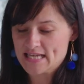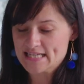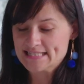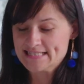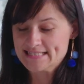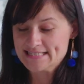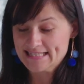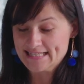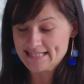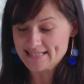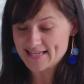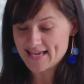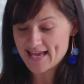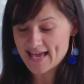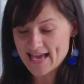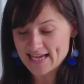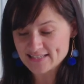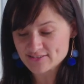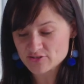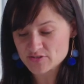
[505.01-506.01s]
Seeing
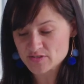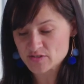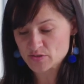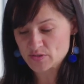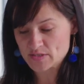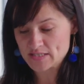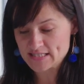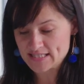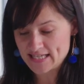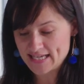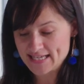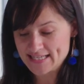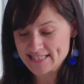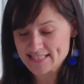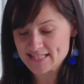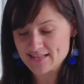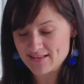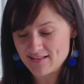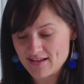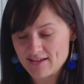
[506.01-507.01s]
actors on
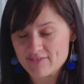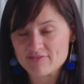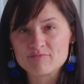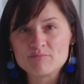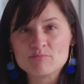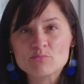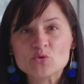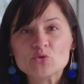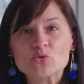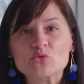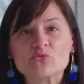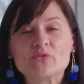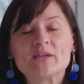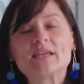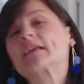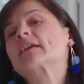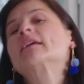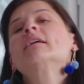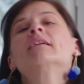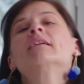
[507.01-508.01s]
stage live, moving,